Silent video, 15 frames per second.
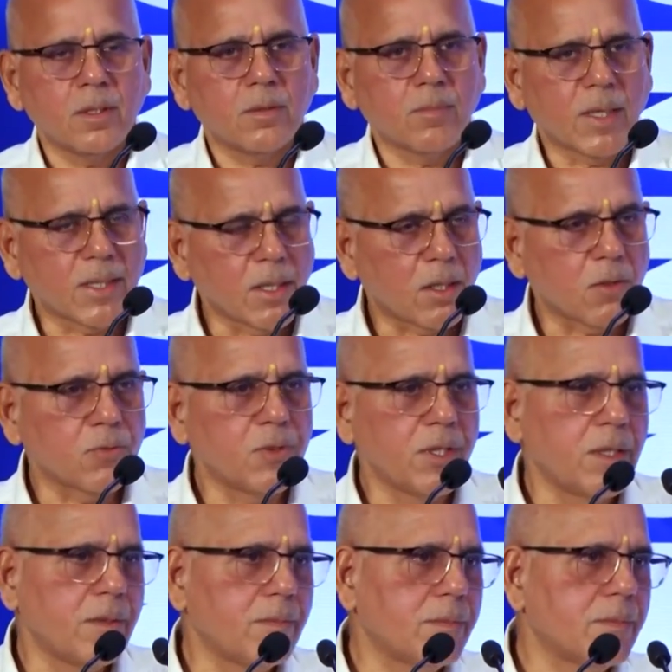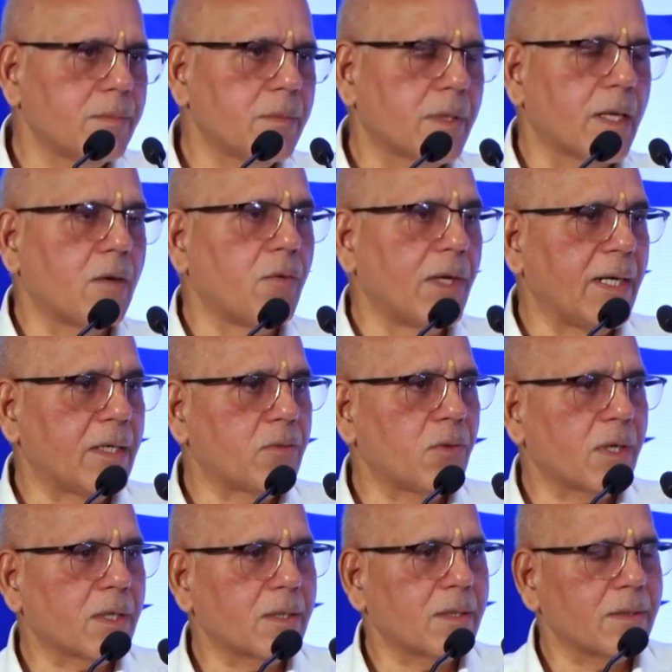mother of the railway
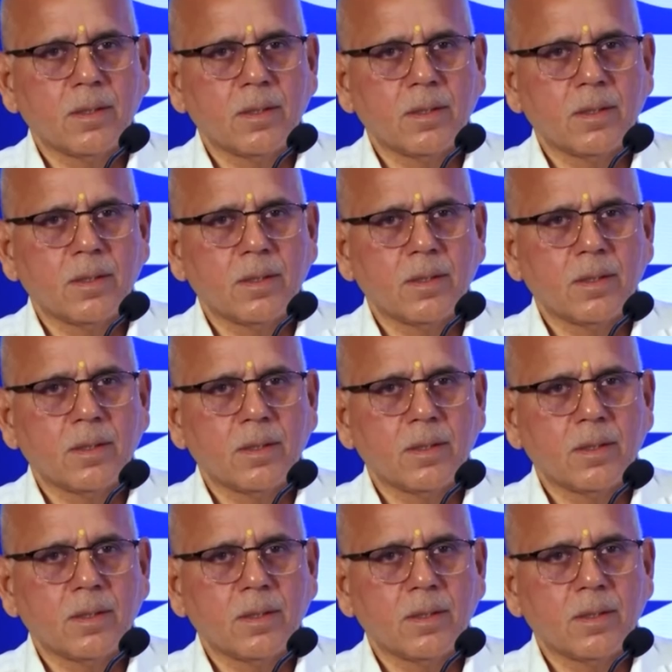network.